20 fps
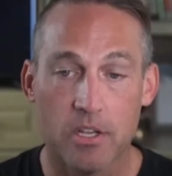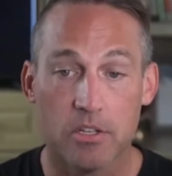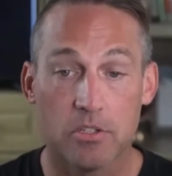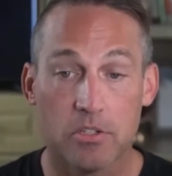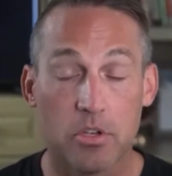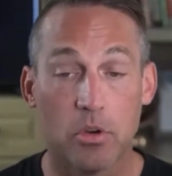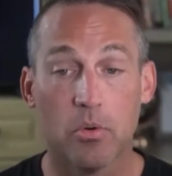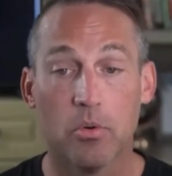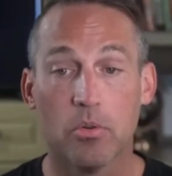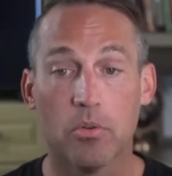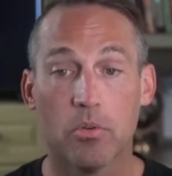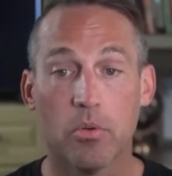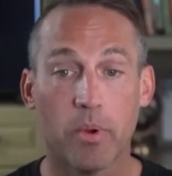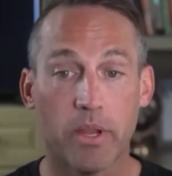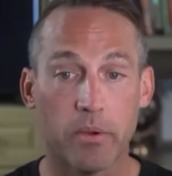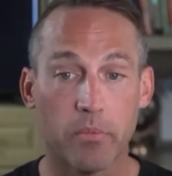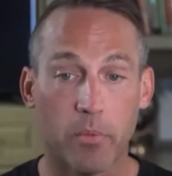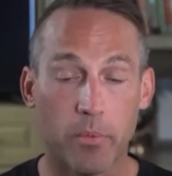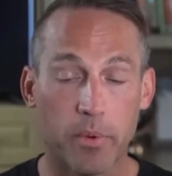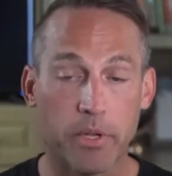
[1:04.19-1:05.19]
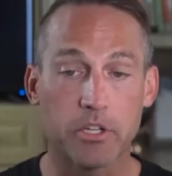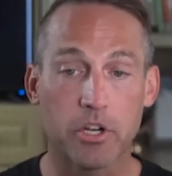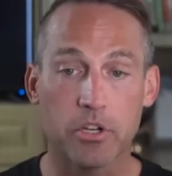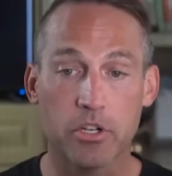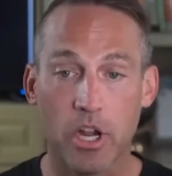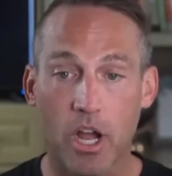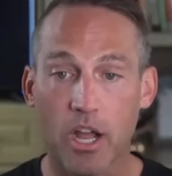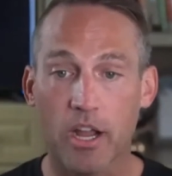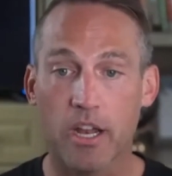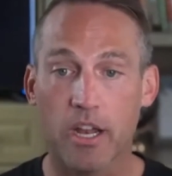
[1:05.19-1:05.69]
So when we start
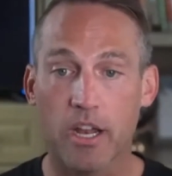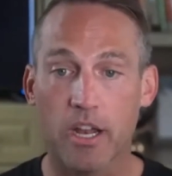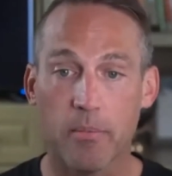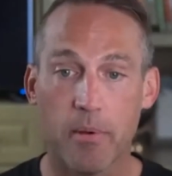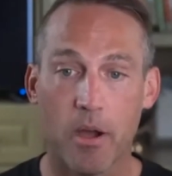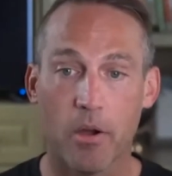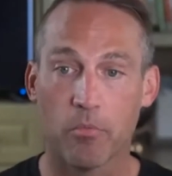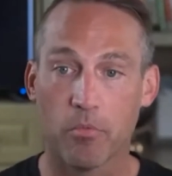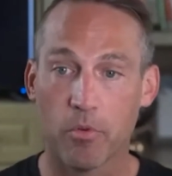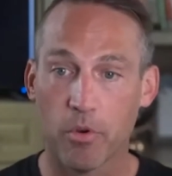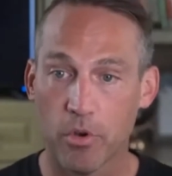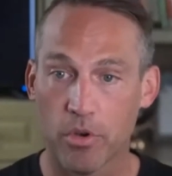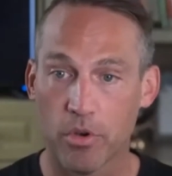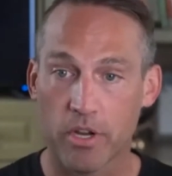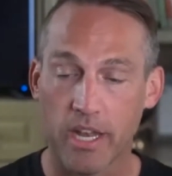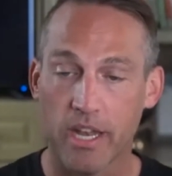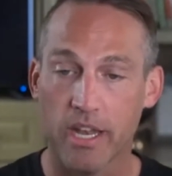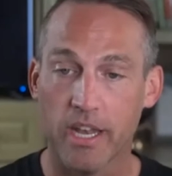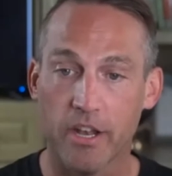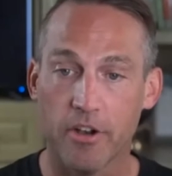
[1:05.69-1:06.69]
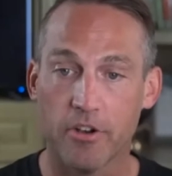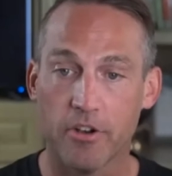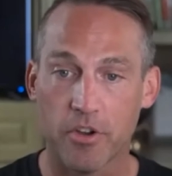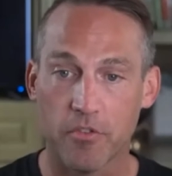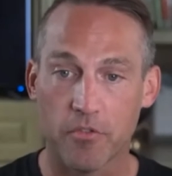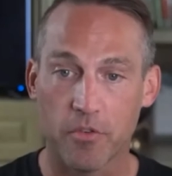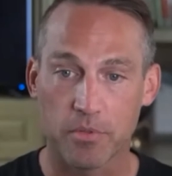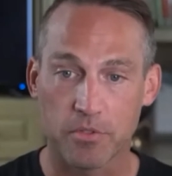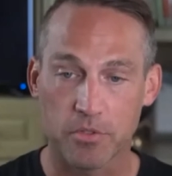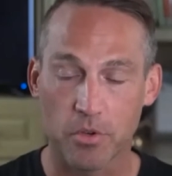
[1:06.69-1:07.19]
talking about getting energy
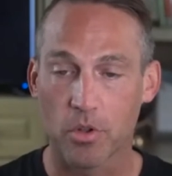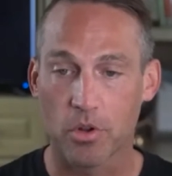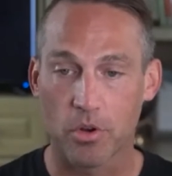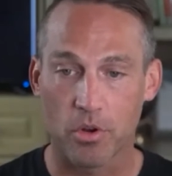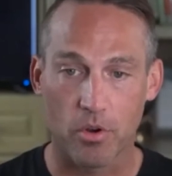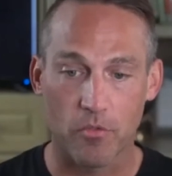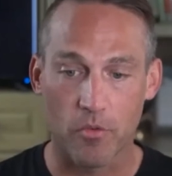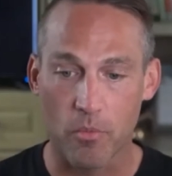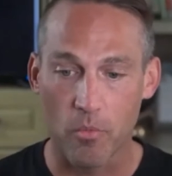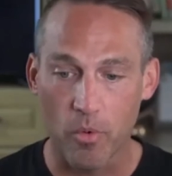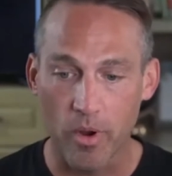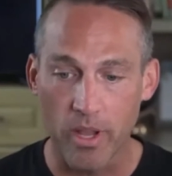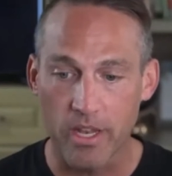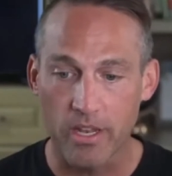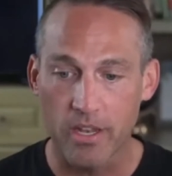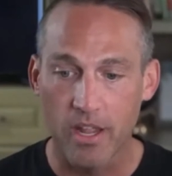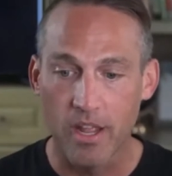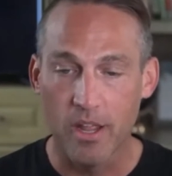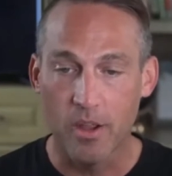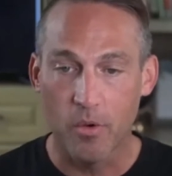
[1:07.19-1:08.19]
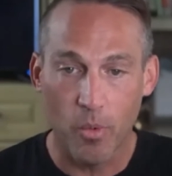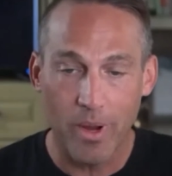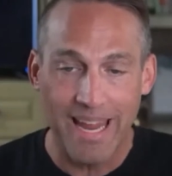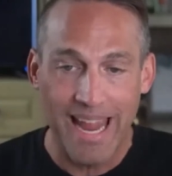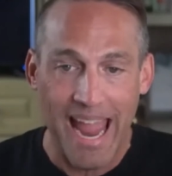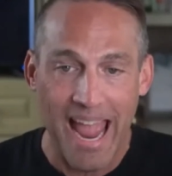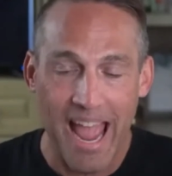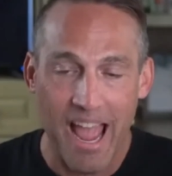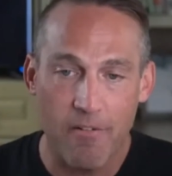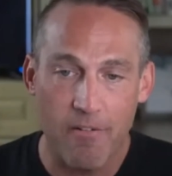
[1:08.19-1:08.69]
from solar or from wind, we
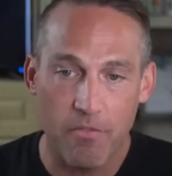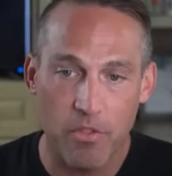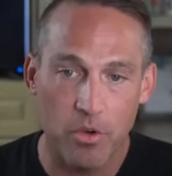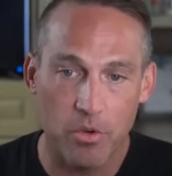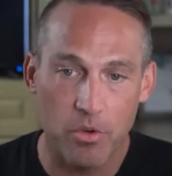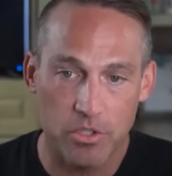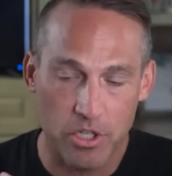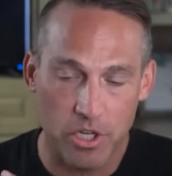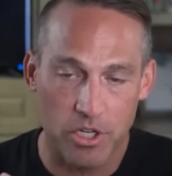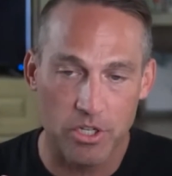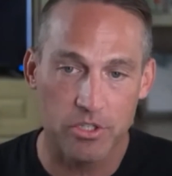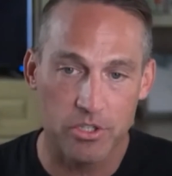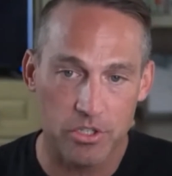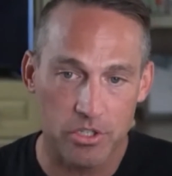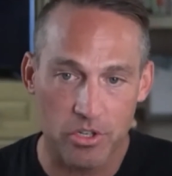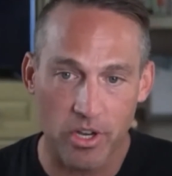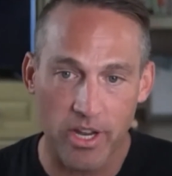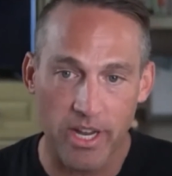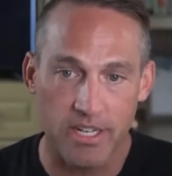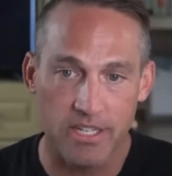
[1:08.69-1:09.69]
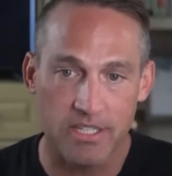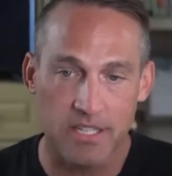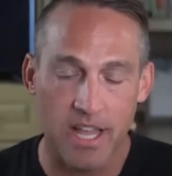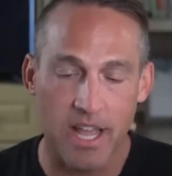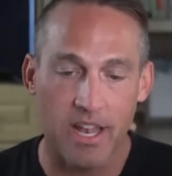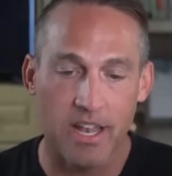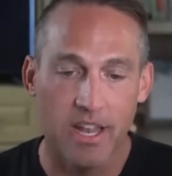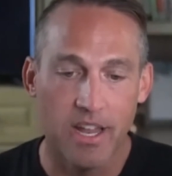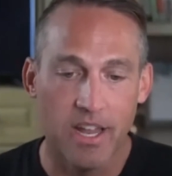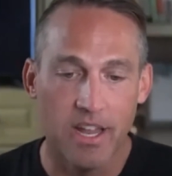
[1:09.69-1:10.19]
have those constraints
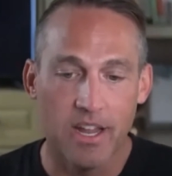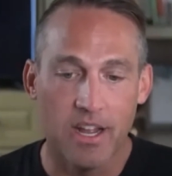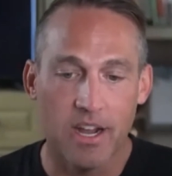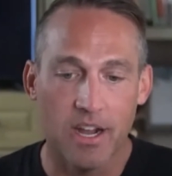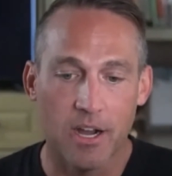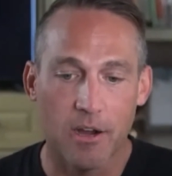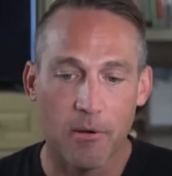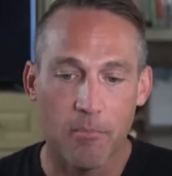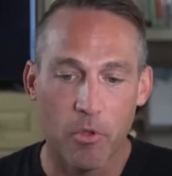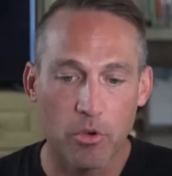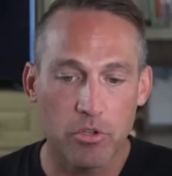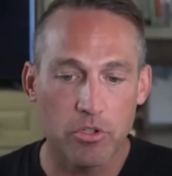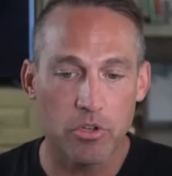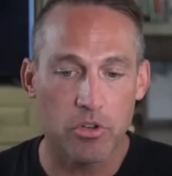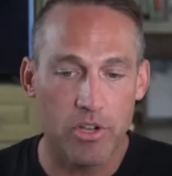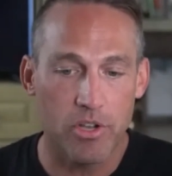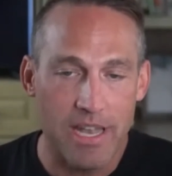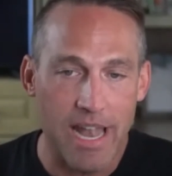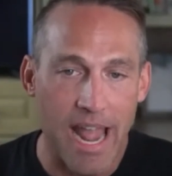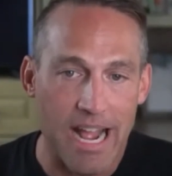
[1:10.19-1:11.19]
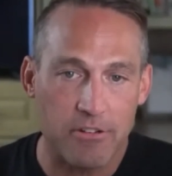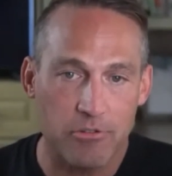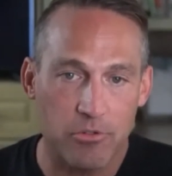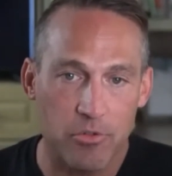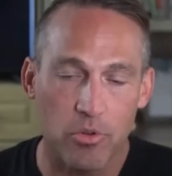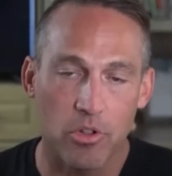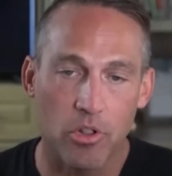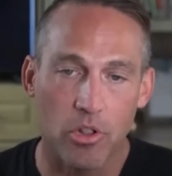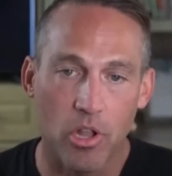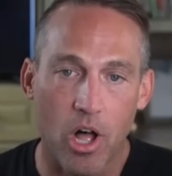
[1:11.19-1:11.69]
that those are
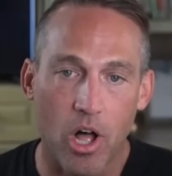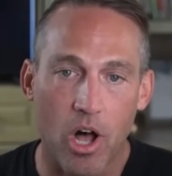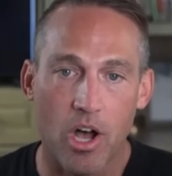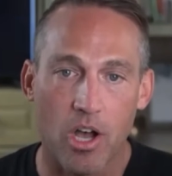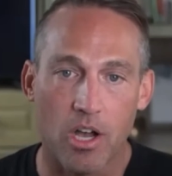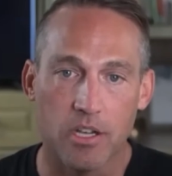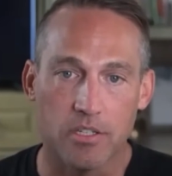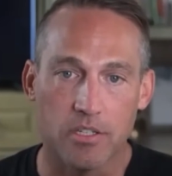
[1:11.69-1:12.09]
natural laws.